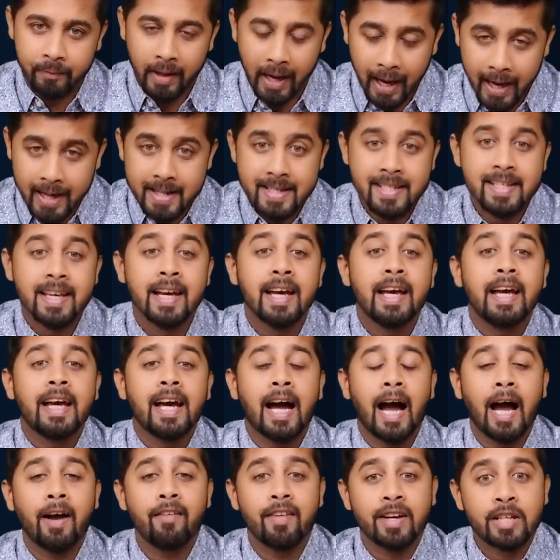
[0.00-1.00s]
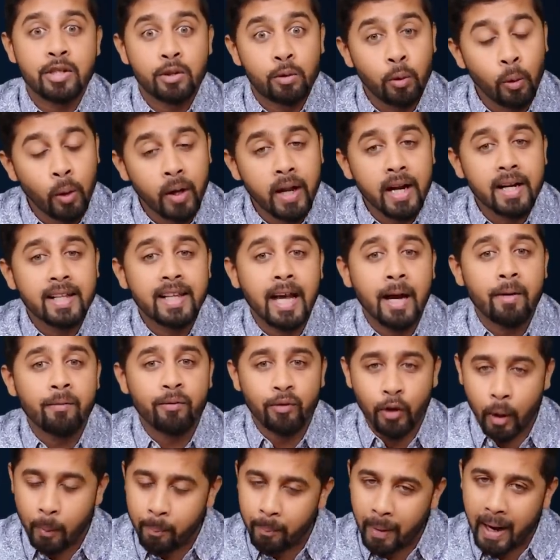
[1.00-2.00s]
Hence, I have excluded
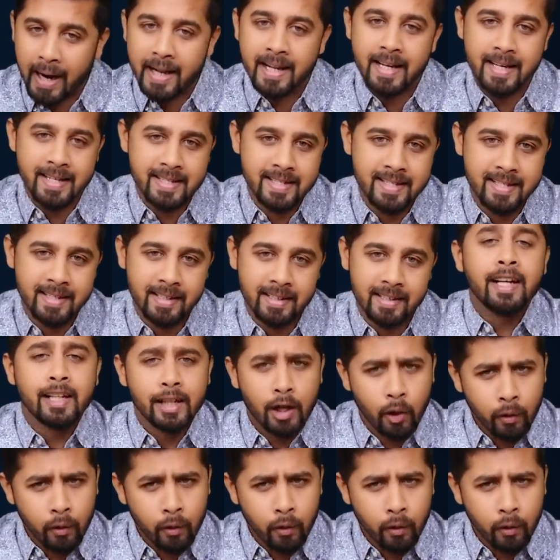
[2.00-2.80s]
them from my list.